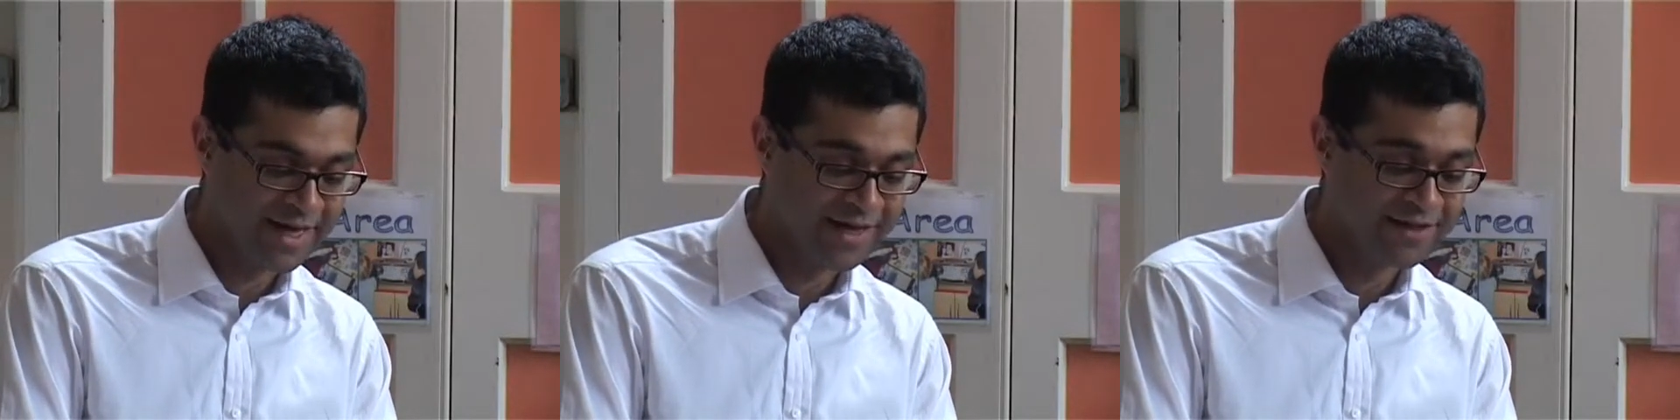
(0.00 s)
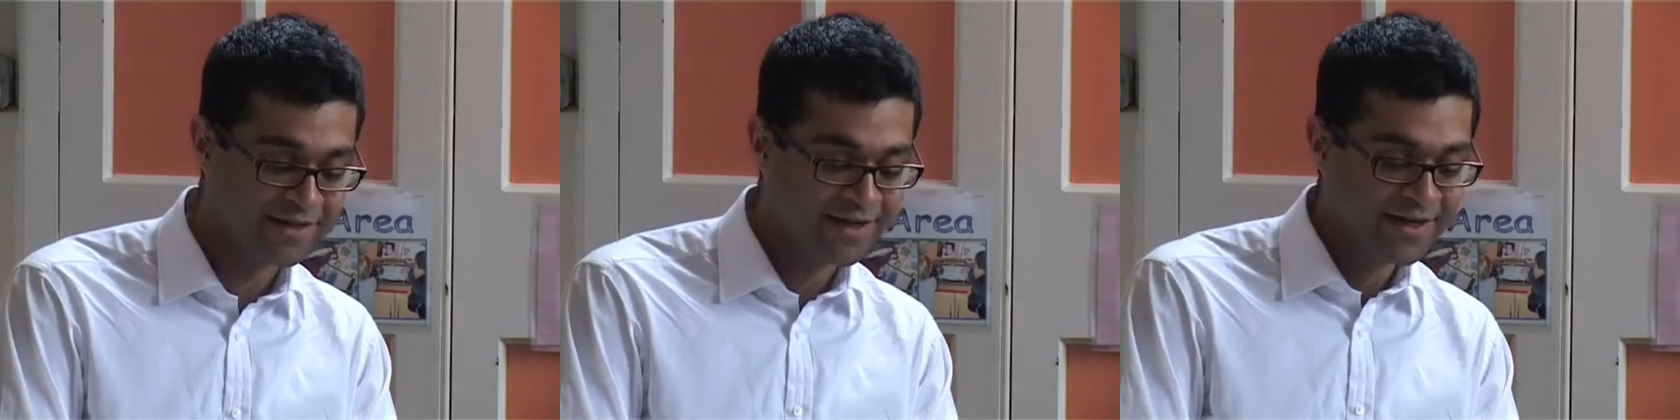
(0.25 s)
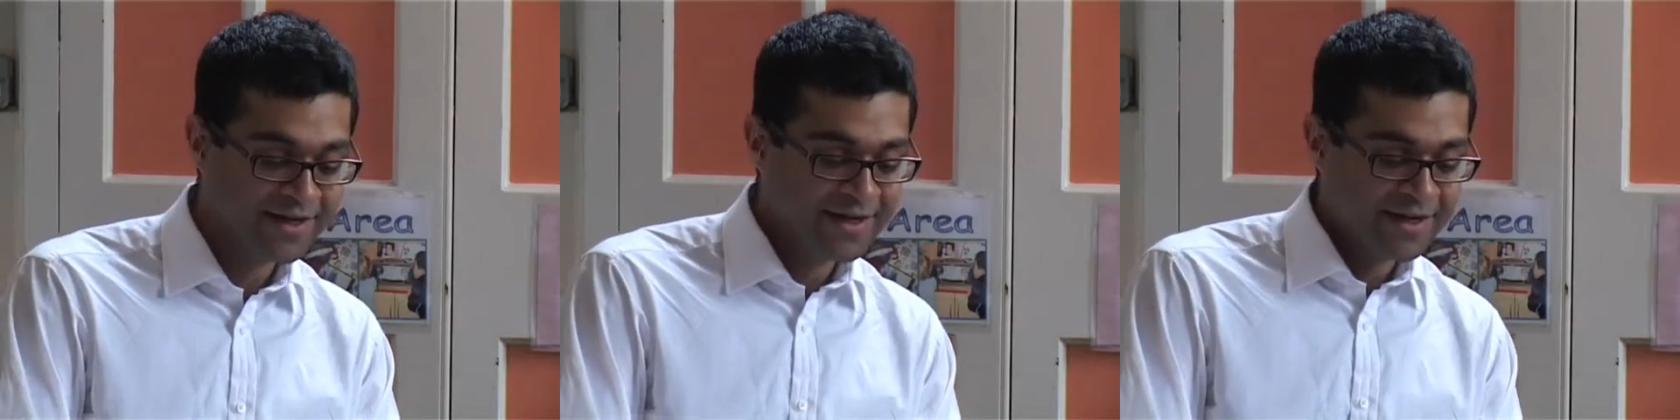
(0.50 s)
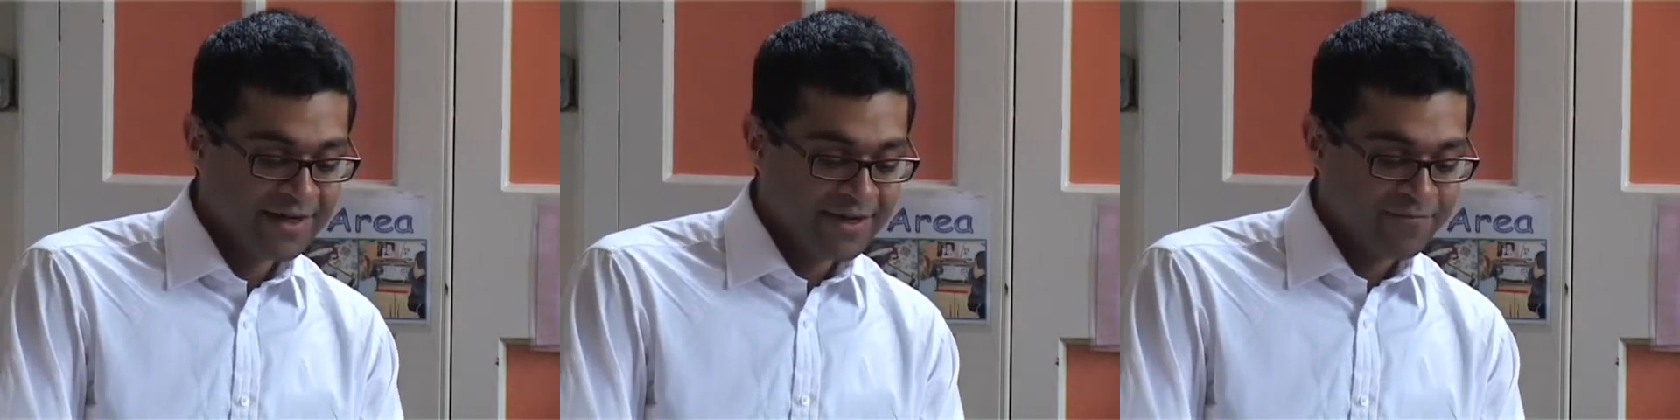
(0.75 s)
And
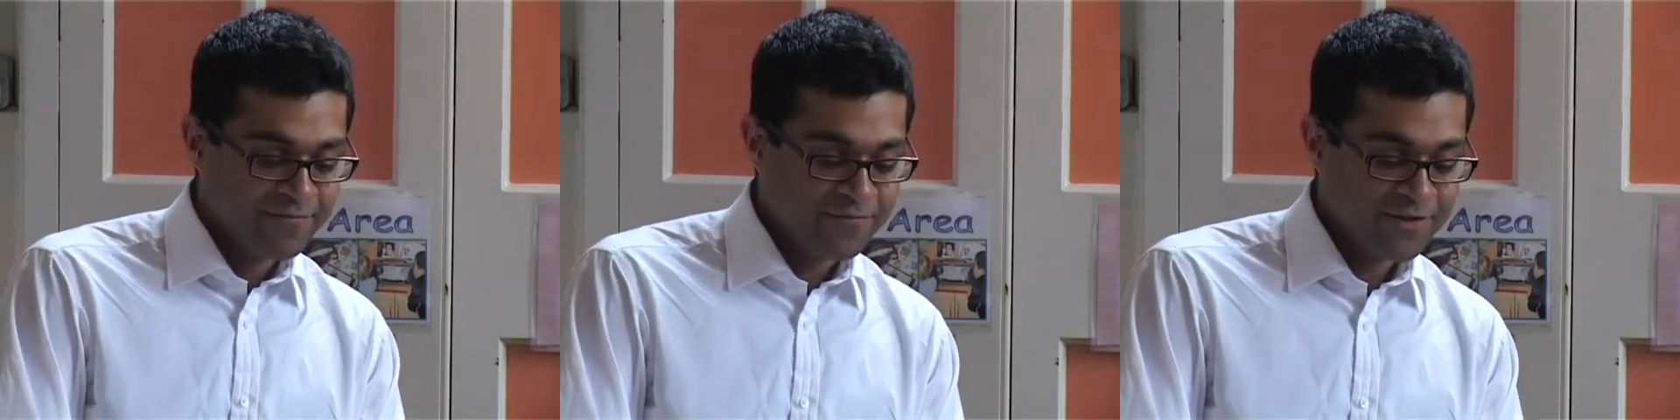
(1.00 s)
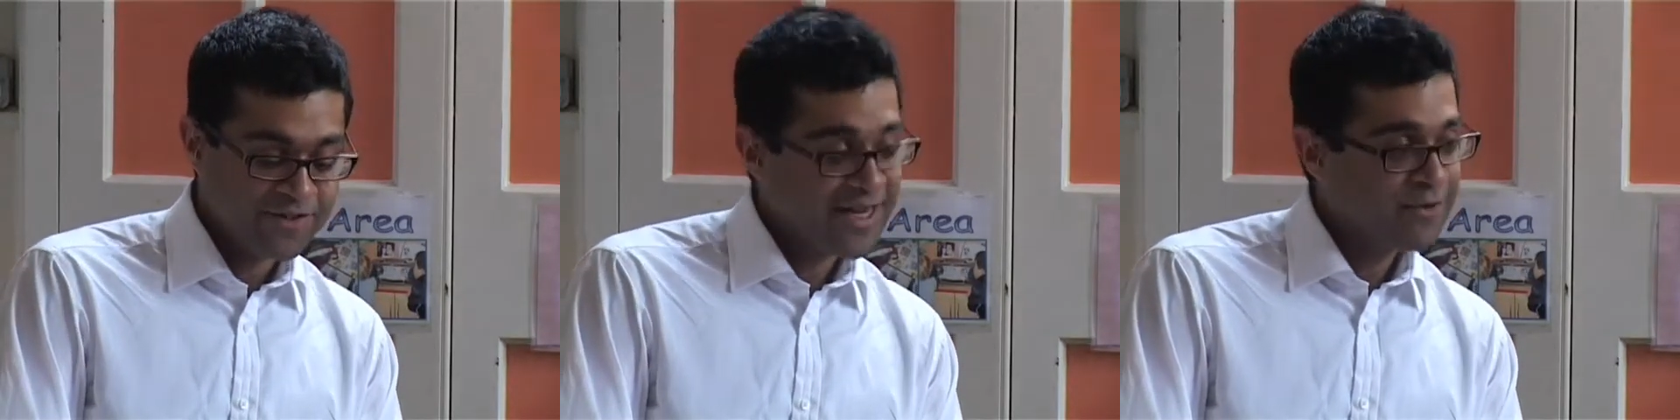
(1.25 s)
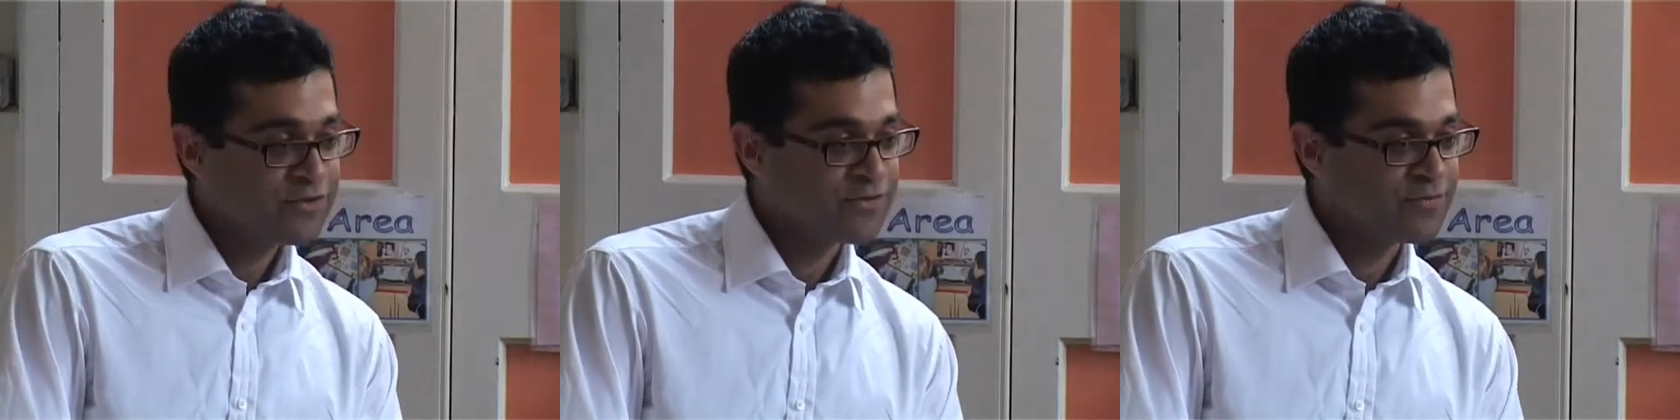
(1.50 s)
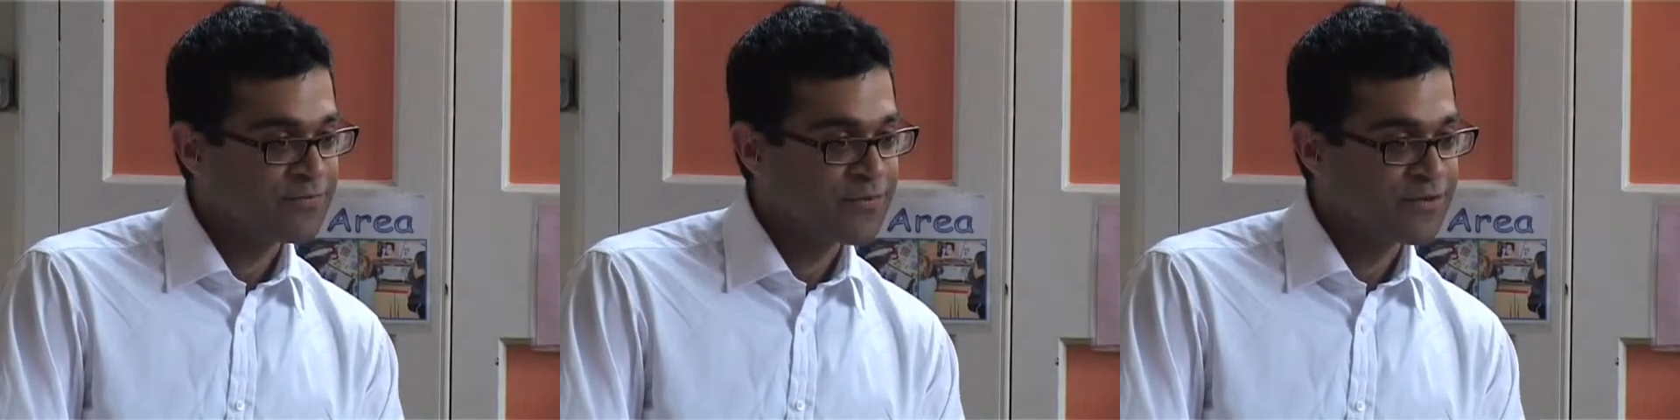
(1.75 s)
this
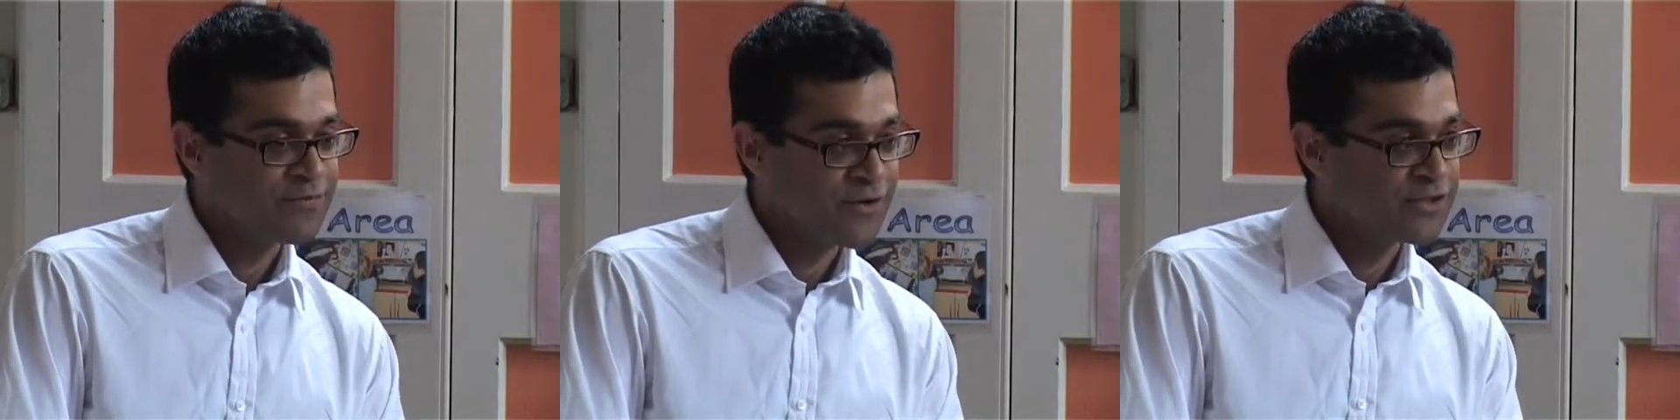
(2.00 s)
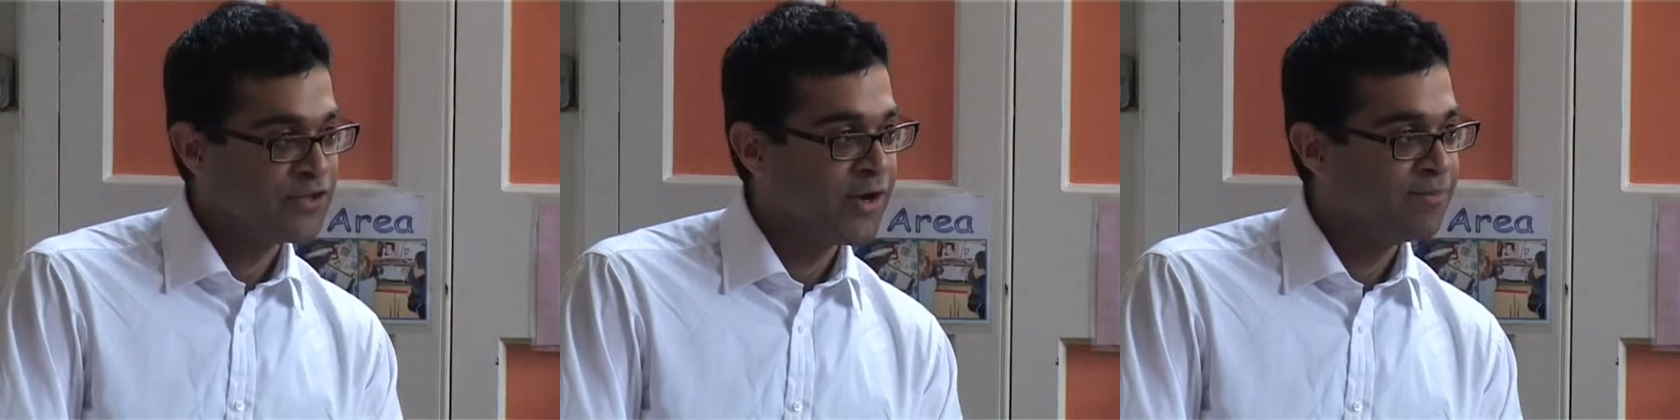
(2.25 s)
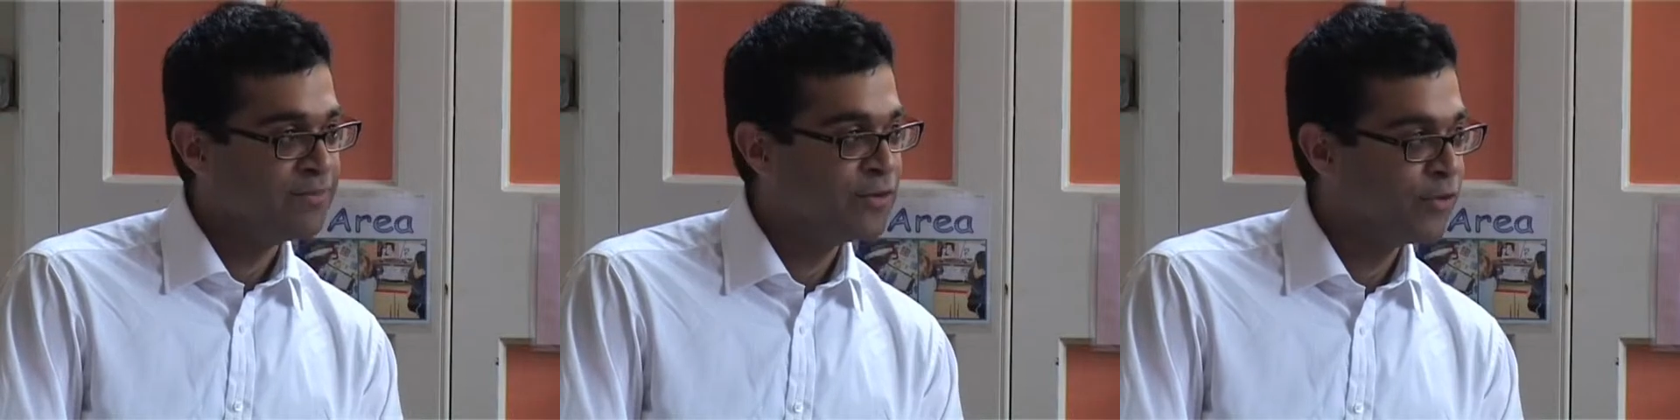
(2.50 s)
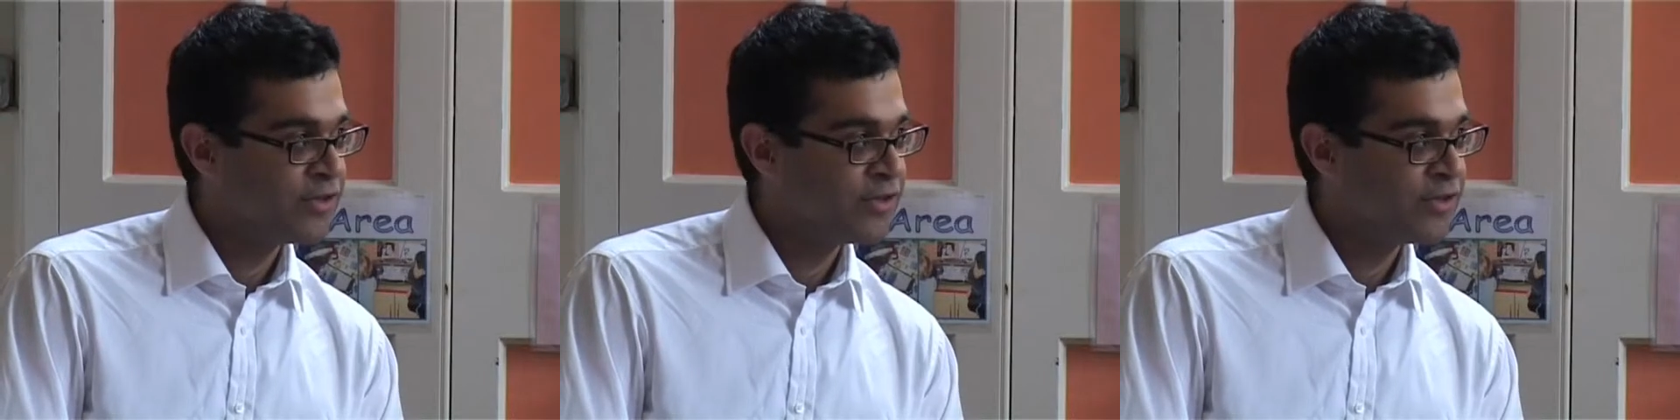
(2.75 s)
allows, for the first time,